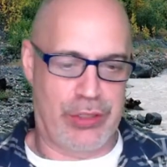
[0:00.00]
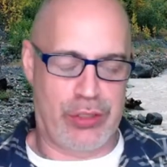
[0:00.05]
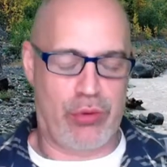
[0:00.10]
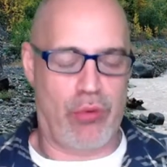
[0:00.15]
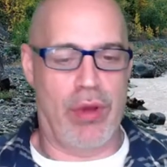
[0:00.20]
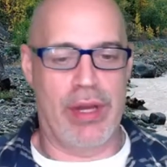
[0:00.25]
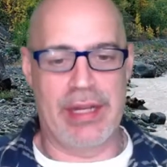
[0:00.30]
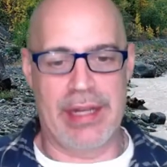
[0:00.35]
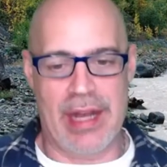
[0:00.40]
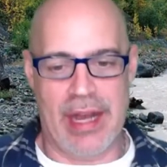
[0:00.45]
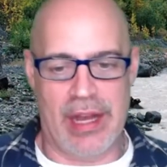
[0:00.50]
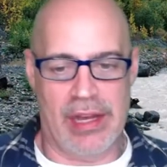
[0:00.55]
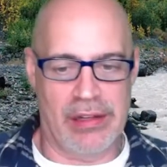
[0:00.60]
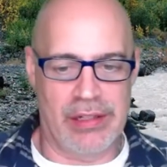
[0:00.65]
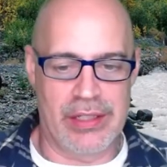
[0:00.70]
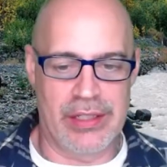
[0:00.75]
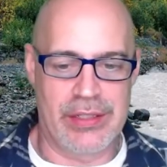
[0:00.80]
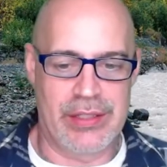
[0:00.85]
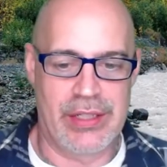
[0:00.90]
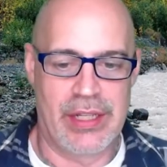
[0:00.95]

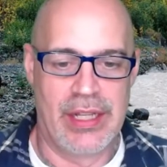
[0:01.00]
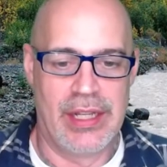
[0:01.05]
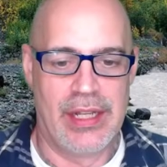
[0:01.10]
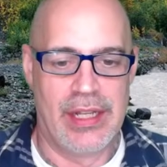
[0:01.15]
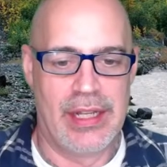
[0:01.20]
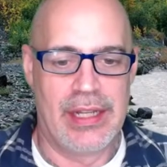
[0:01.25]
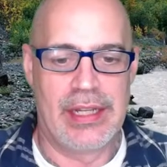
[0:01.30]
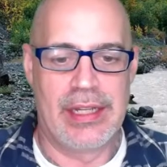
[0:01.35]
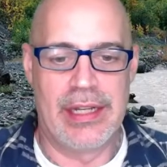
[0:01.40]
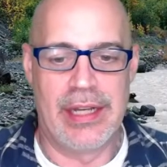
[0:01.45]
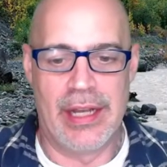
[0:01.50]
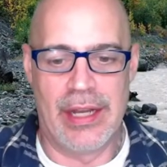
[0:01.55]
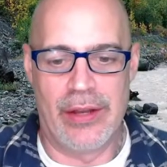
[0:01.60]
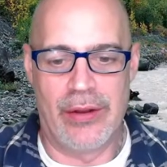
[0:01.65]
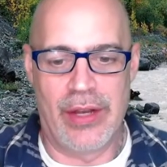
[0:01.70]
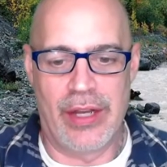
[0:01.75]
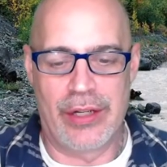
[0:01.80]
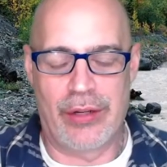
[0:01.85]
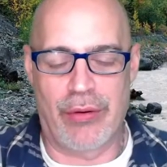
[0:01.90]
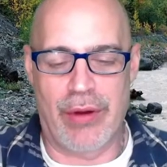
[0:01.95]
$20, you know,
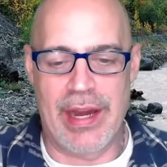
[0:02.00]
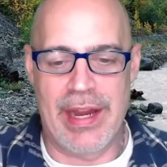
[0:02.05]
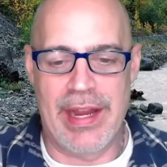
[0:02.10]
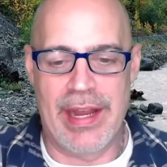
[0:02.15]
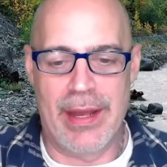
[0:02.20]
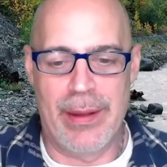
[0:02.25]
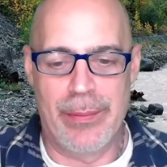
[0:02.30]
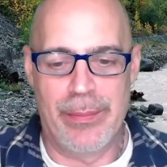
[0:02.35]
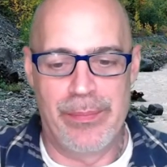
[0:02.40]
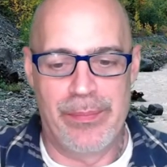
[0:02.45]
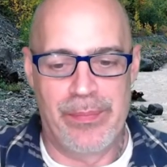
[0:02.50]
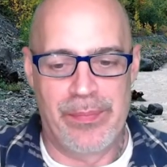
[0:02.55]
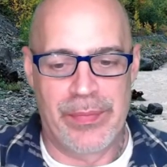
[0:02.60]
a gram.